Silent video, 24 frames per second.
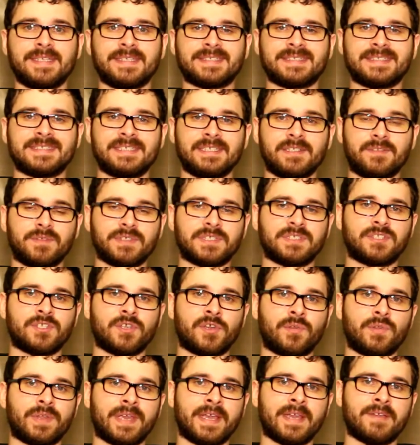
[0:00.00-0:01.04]

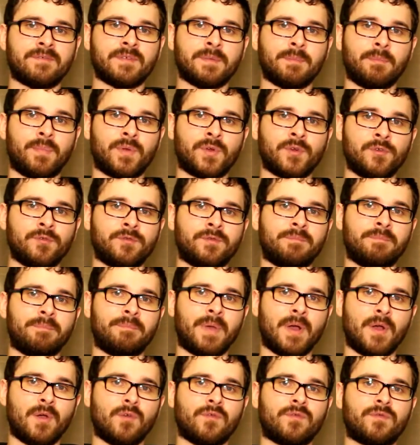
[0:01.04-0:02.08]
Silverstone have improved
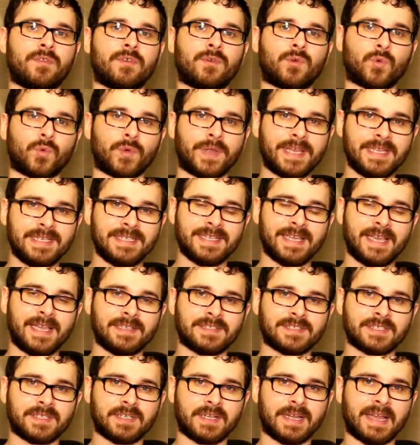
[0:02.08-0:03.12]
both
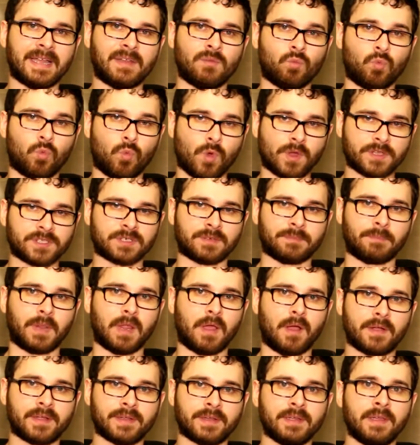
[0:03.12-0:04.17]
radiator and water
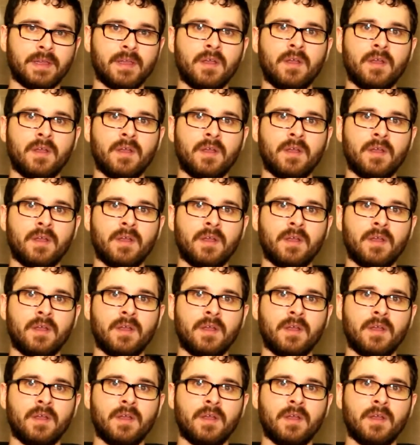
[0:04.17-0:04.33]
block.